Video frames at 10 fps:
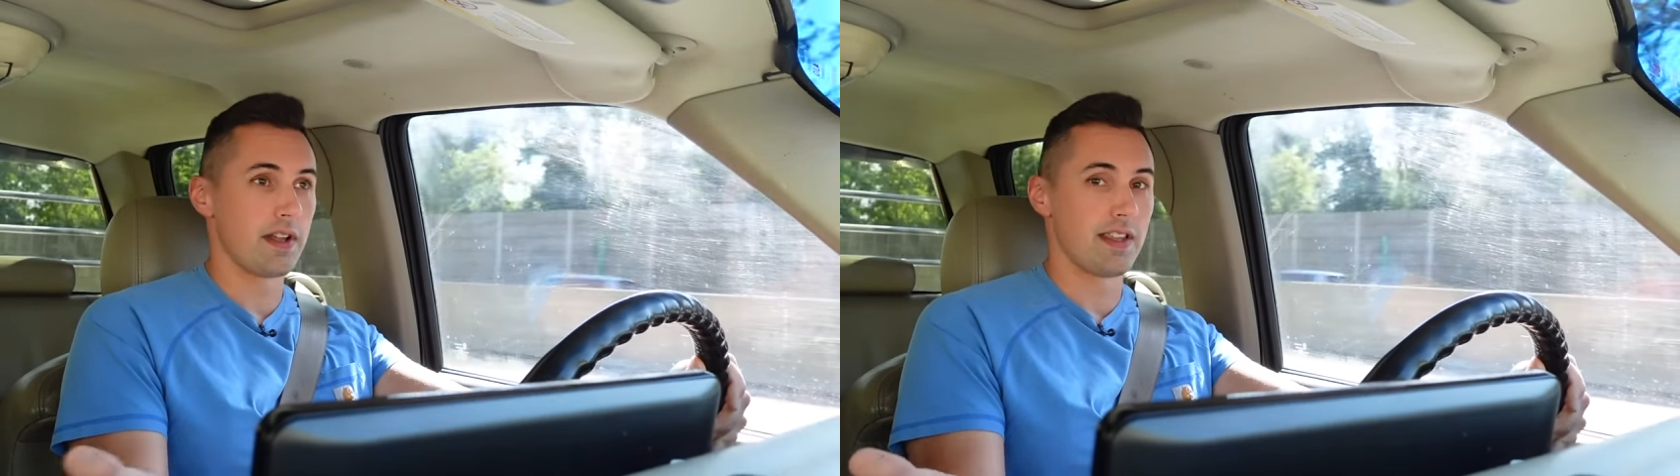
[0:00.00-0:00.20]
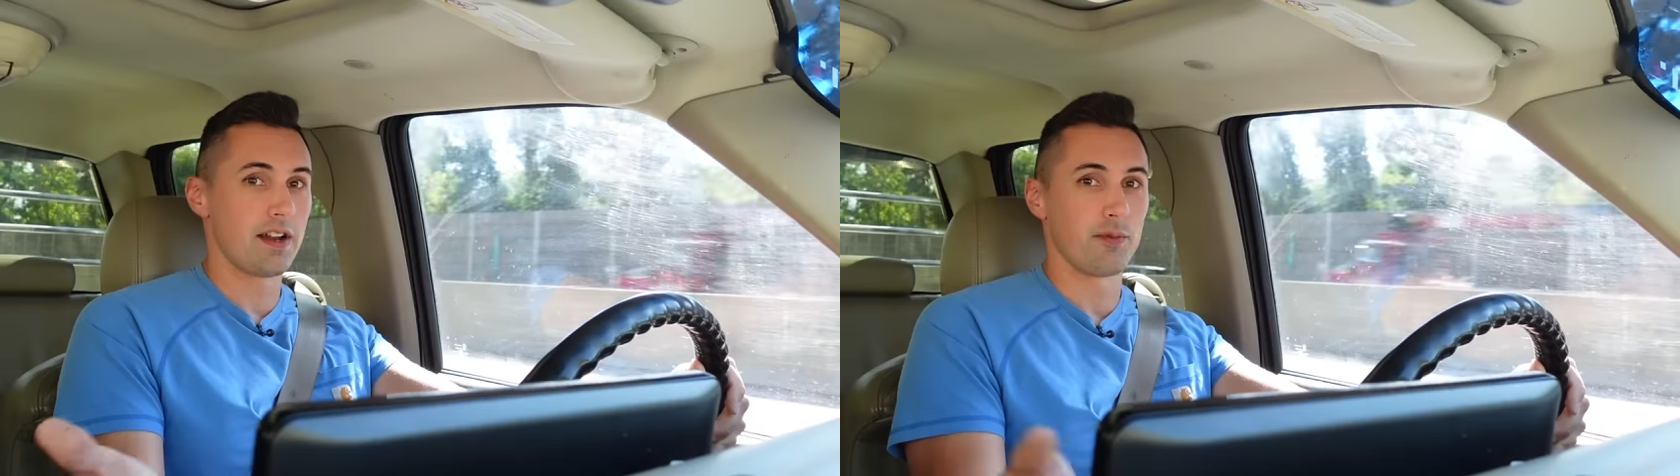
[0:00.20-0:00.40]

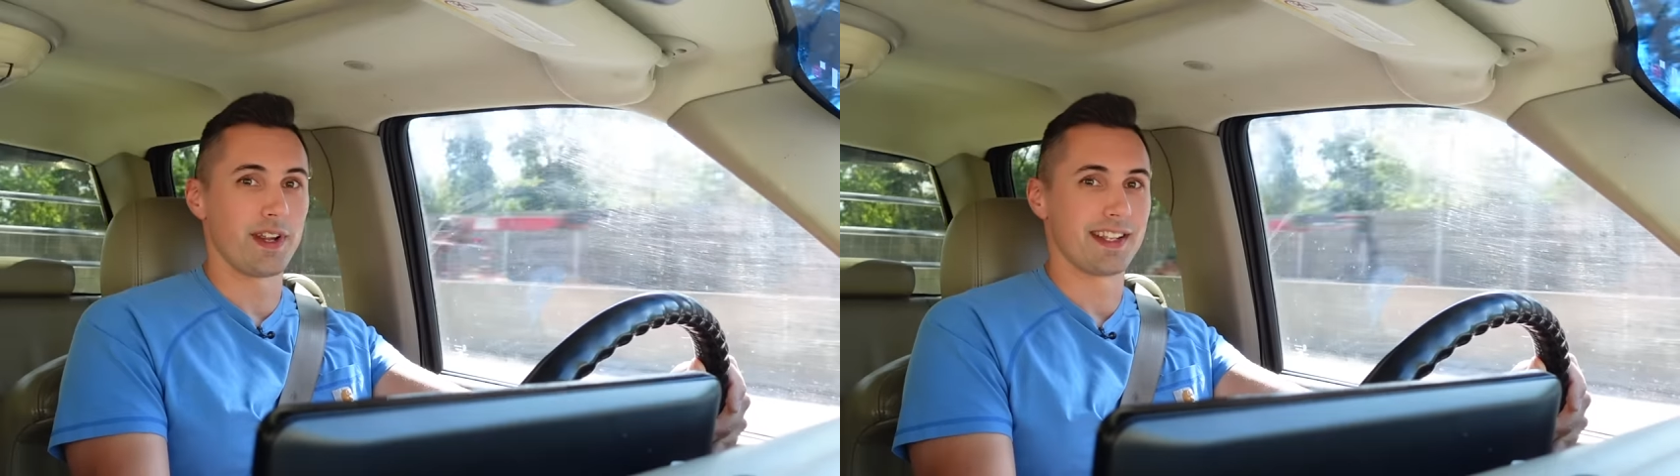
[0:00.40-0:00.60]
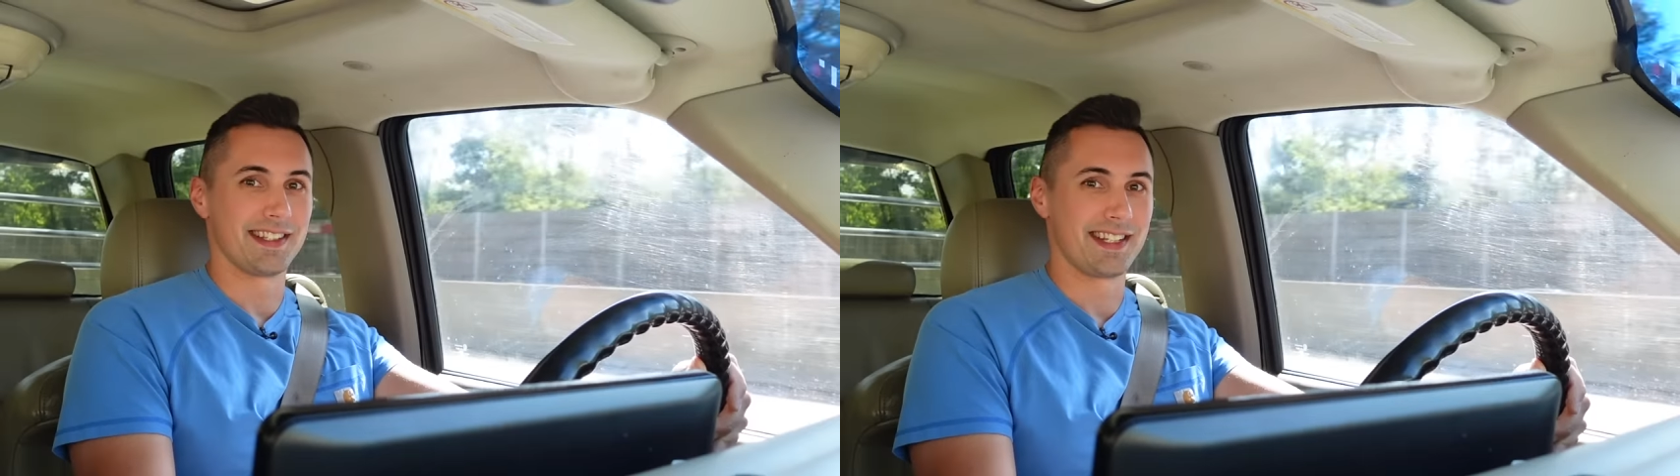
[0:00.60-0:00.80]
and then
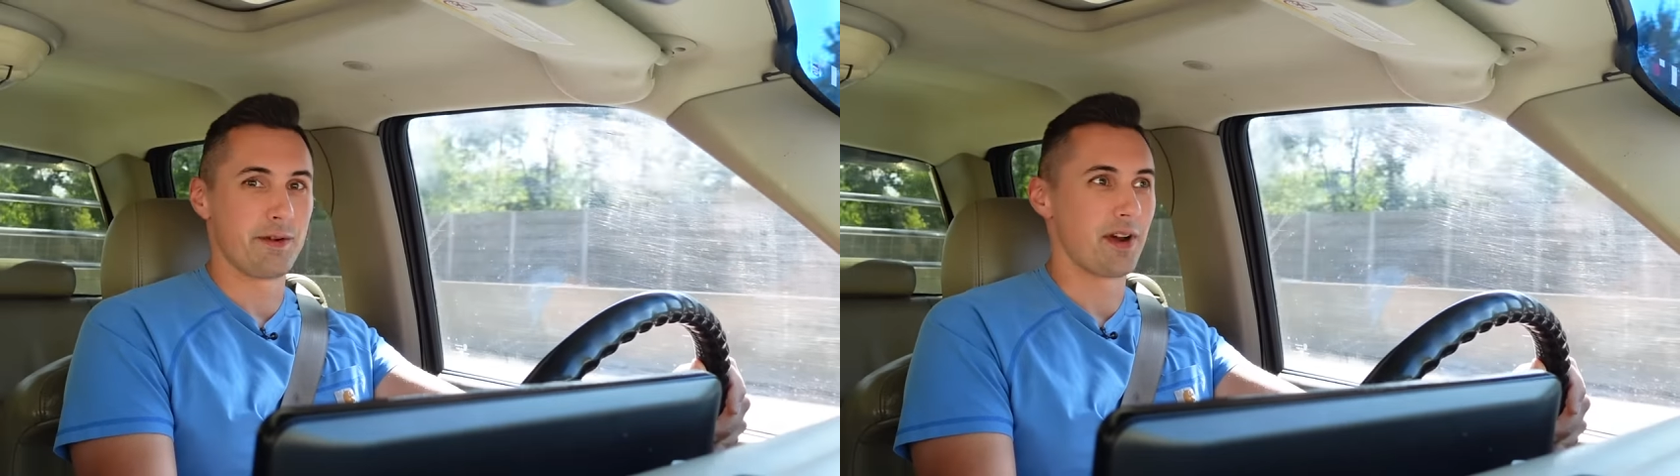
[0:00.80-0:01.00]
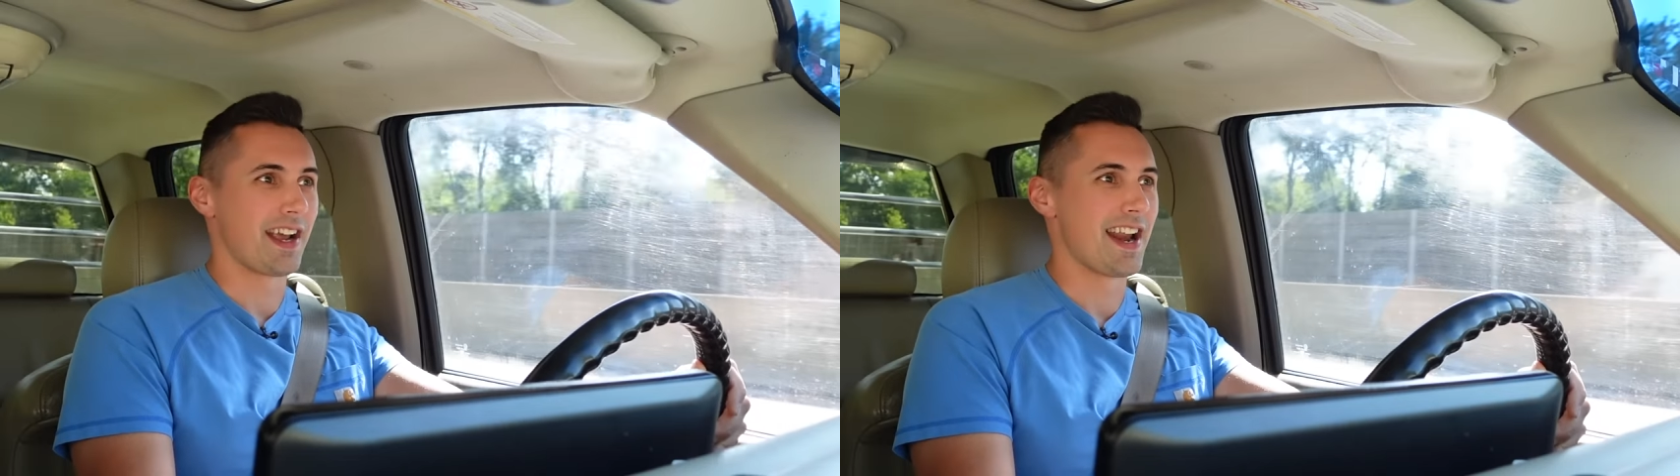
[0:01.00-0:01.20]
we can
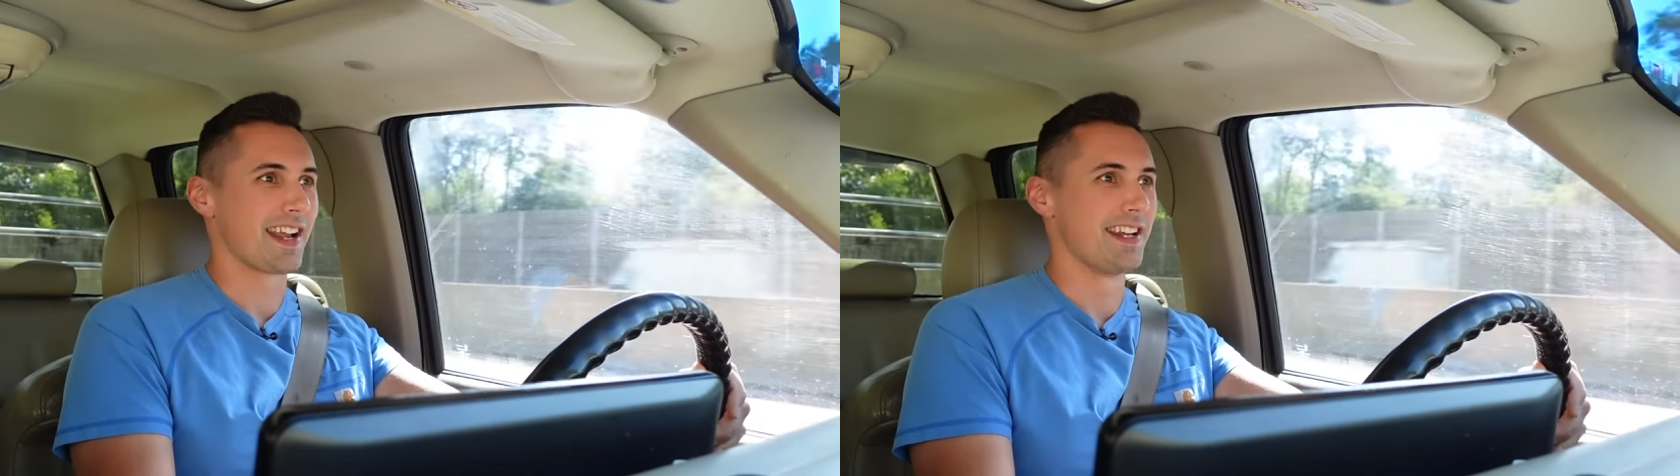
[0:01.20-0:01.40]
see what kind of